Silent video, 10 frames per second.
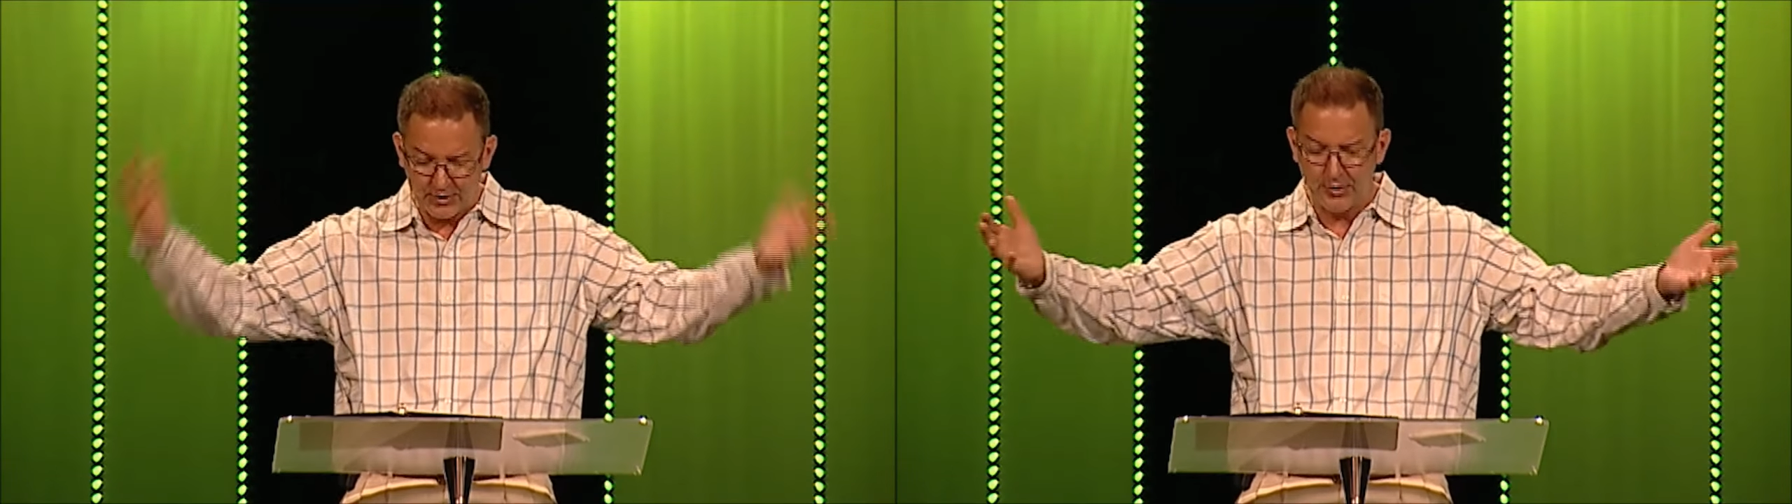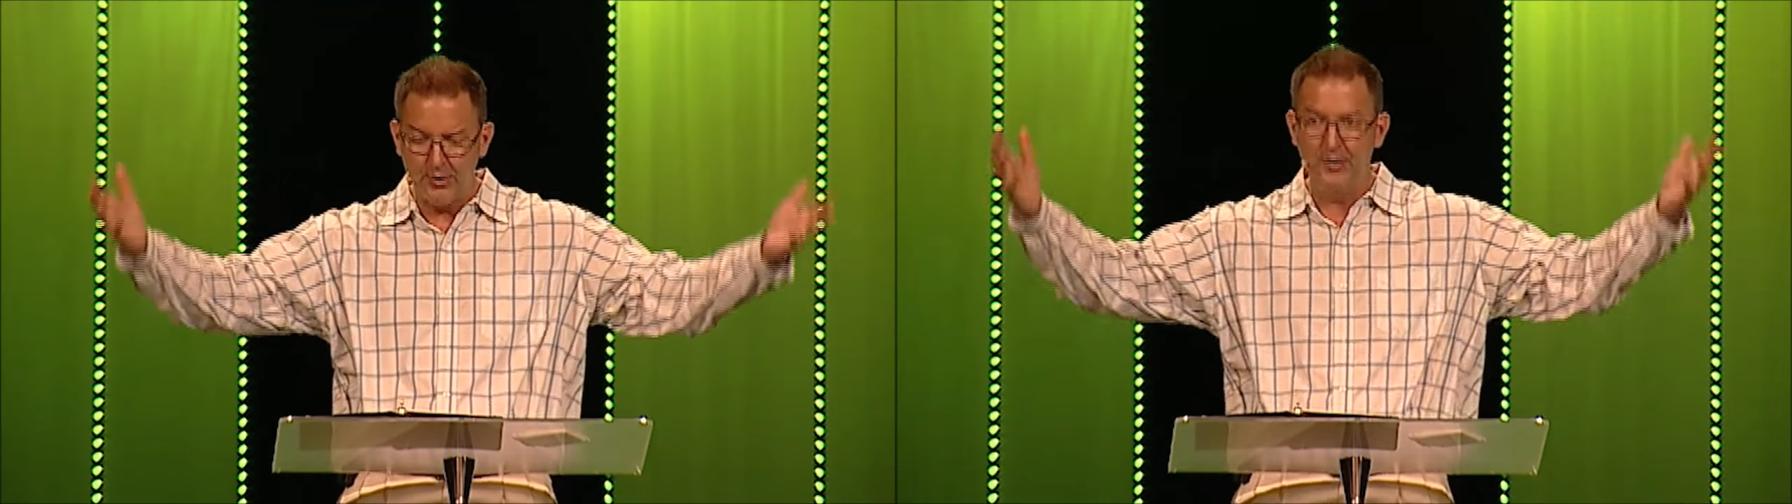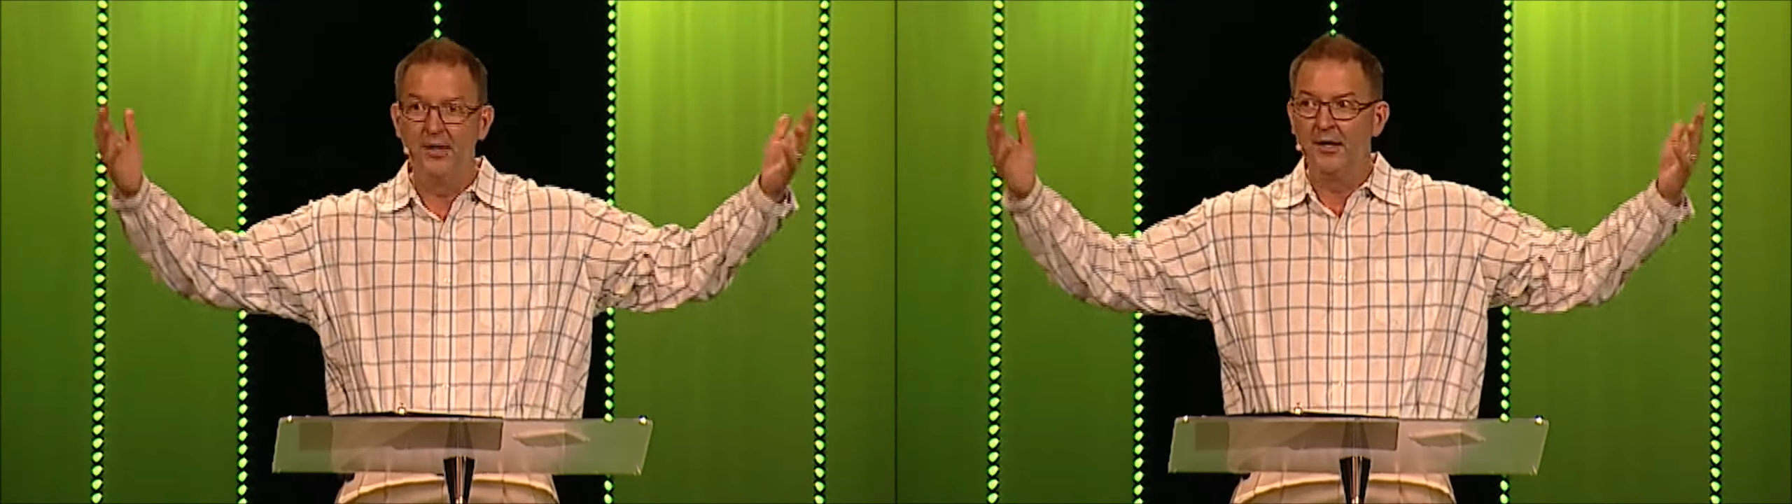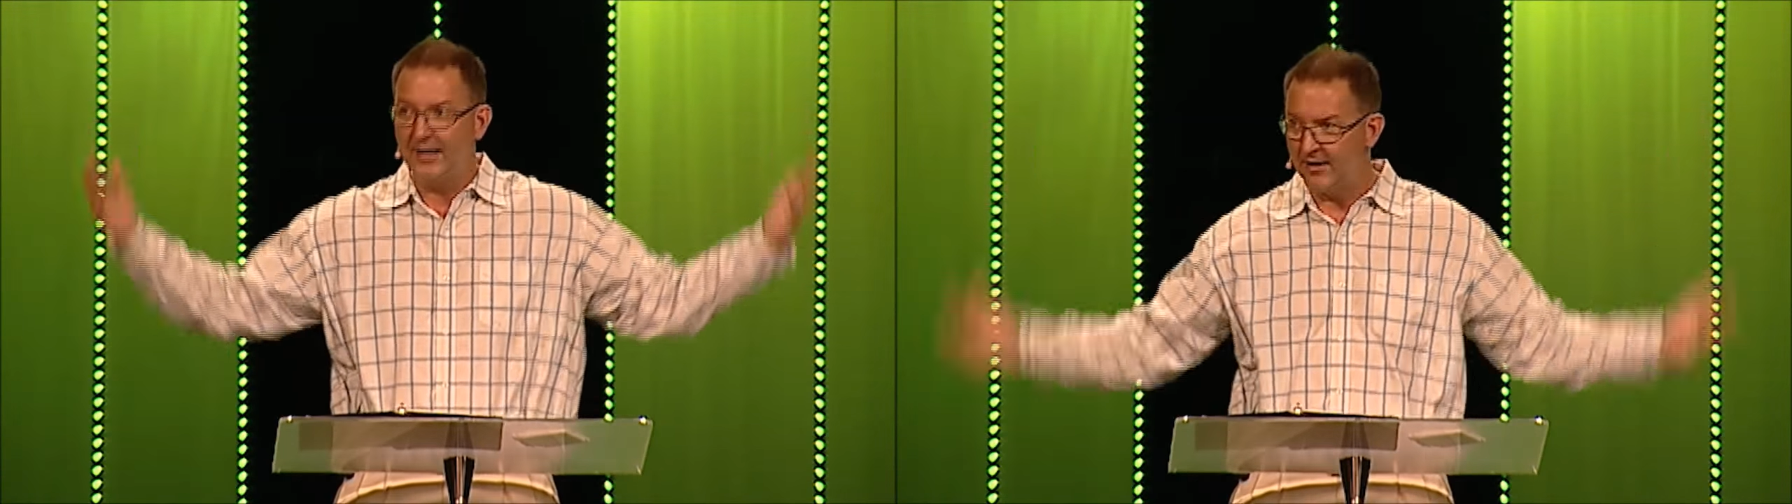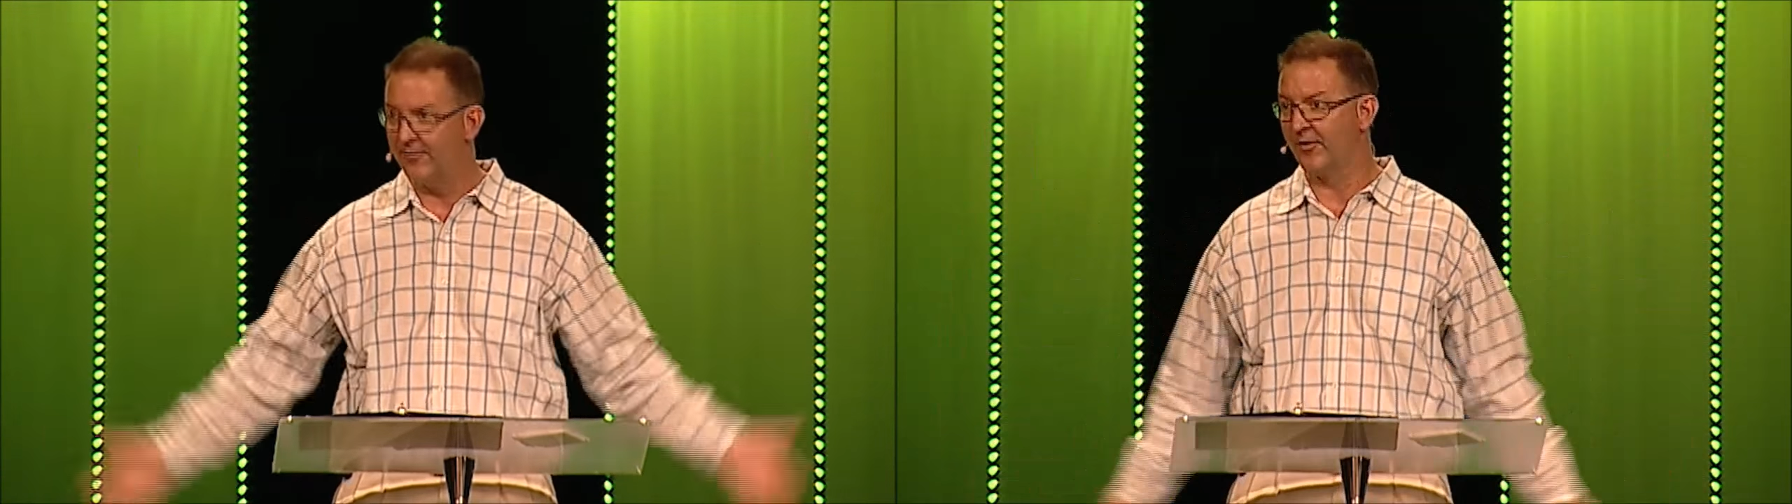you
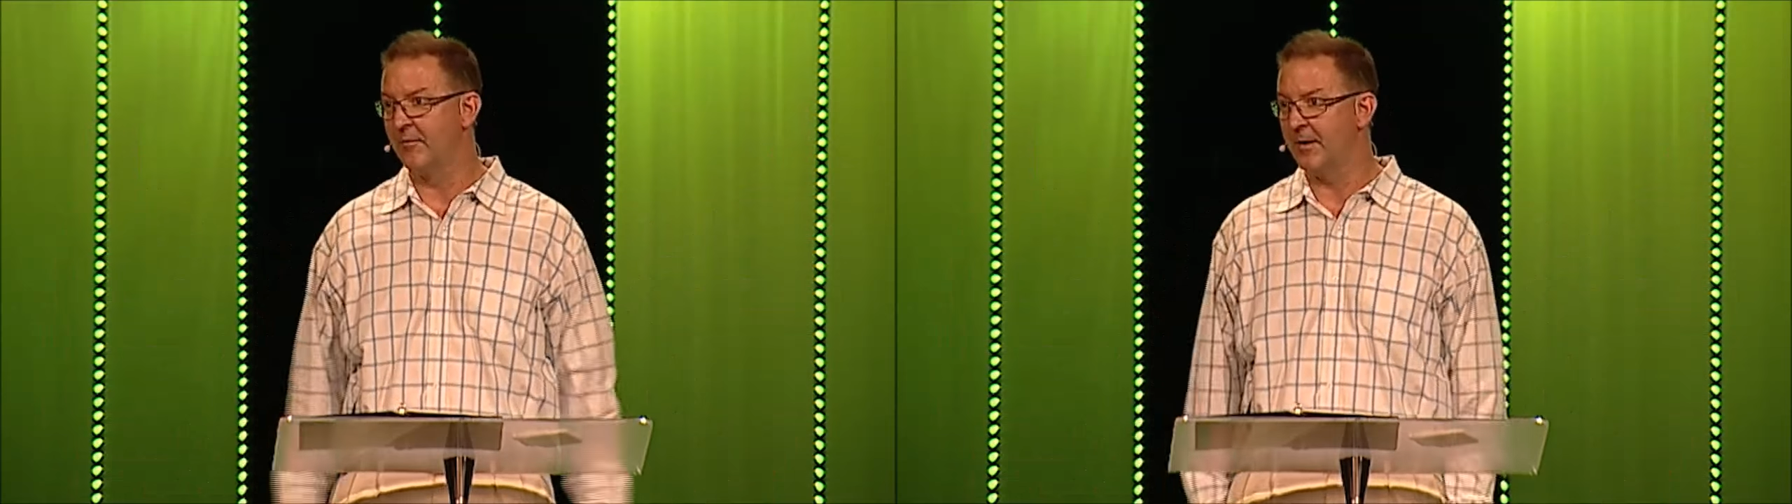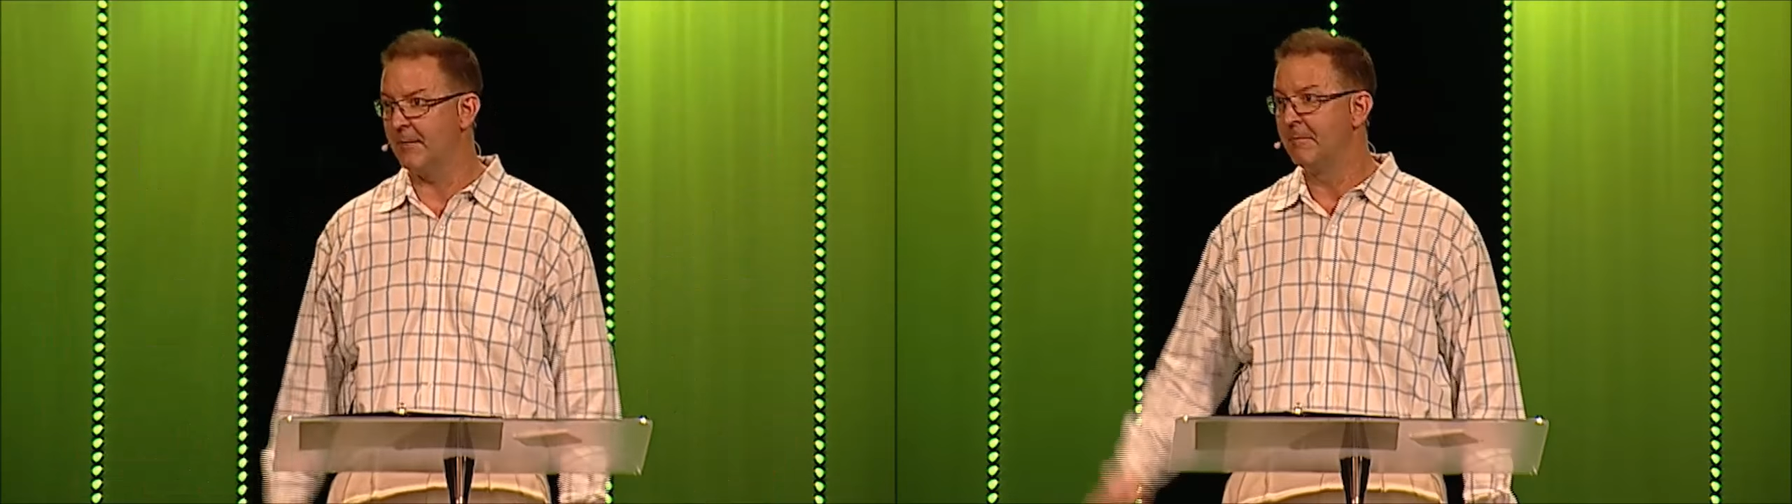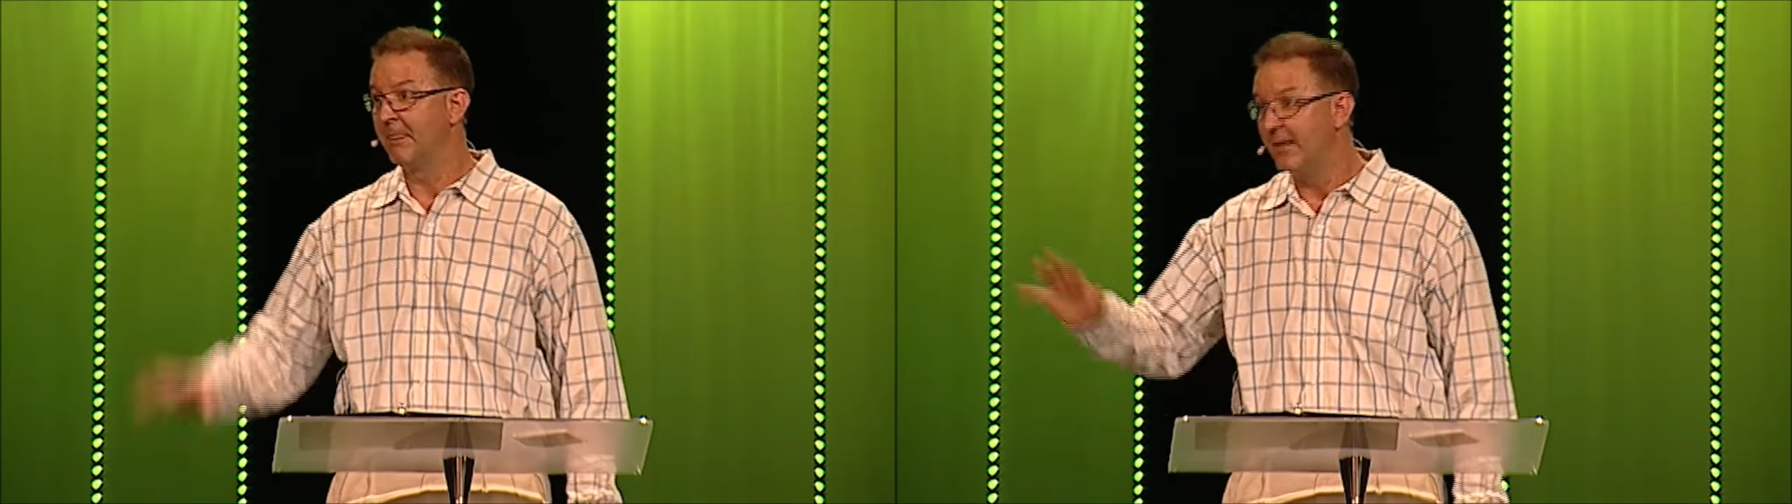and for me.